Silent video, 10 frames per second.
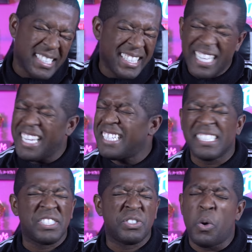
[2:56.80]
there
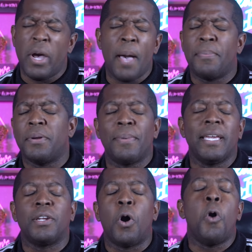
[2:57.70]
just so happened to
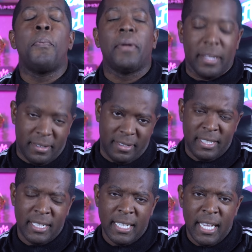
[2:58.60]
be an opening
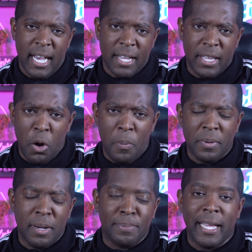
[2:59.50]
uh, that
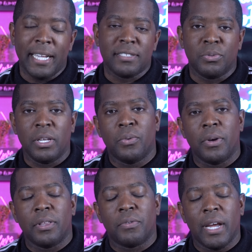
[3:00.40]
opened up last week
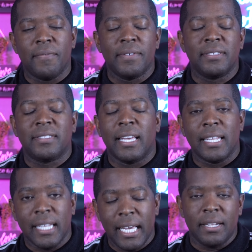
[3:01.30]
when the Ravens they
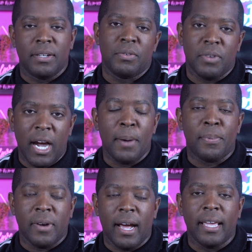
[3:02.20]
let Rob
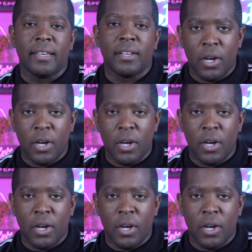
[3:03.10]
Ryan